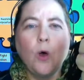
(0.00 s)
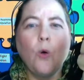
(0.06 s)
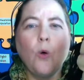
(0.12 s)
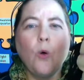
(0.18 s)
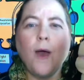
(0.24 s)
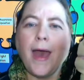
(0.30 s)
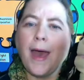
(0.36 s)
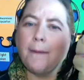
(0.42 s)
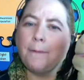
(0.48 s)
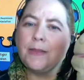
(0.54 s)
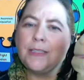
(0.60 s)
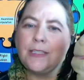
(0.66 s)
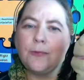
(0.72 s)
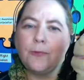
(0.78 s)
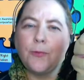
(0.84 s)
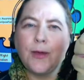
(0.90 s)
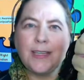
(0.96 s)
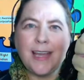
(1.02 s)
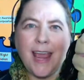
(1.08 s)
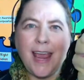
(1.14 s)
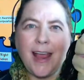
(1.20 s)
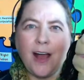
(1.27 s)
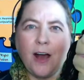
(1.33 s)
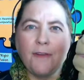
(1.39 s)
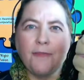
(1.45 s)
what happens if we
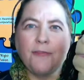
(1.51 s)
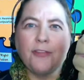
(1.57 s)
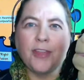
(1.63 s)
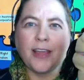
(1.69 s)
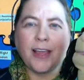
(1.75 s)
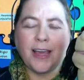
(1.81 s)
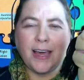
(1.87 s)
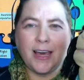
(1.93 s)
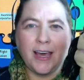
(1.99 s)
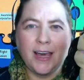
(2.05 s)
take off the k?